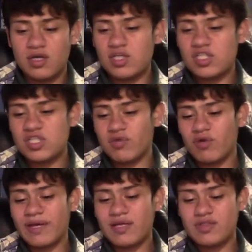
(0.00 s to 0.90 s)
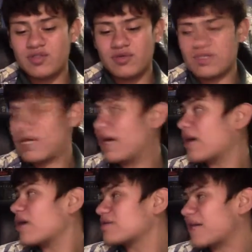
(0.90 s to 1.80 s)
Shit, what am I gonna do with this?
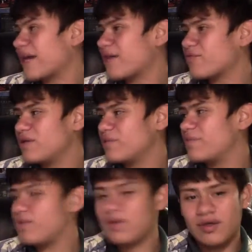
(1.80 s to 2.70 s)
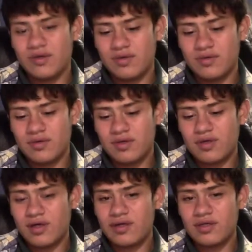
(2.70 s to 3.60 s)
Cause I can't really put. I don't know.
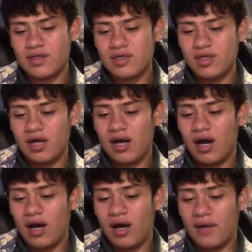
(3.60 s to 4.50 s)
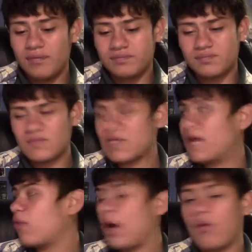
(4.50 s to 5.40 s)
Could I?
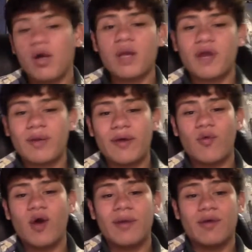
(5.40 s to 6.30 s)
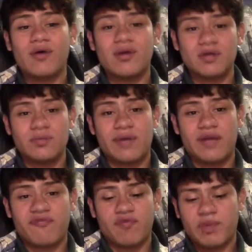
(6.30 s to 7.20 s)
I want to put it on my wall, but I want to read back
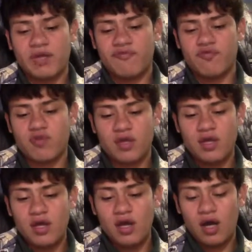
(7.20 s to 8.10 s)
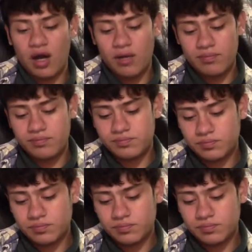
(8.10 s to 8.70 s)
and forth.